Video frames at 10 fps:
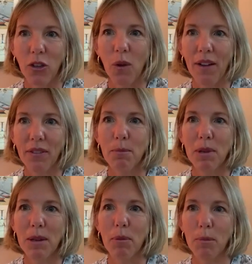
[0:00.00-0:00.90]
You have to
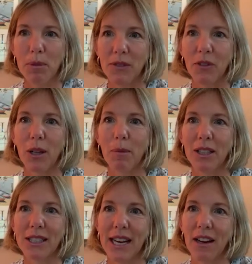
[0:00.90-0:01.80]
be purposeful
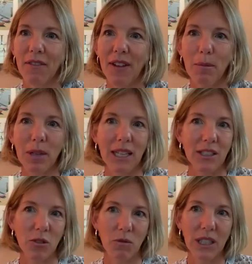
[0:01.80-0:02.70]
about staying a family, because
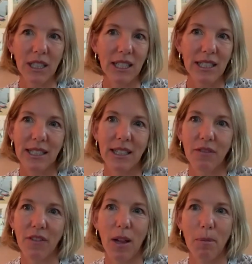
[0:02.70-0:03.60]
it's really easy to
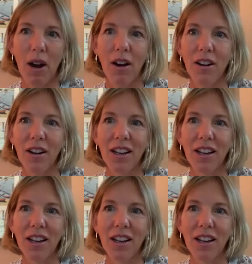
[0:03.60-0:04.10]
fall apart.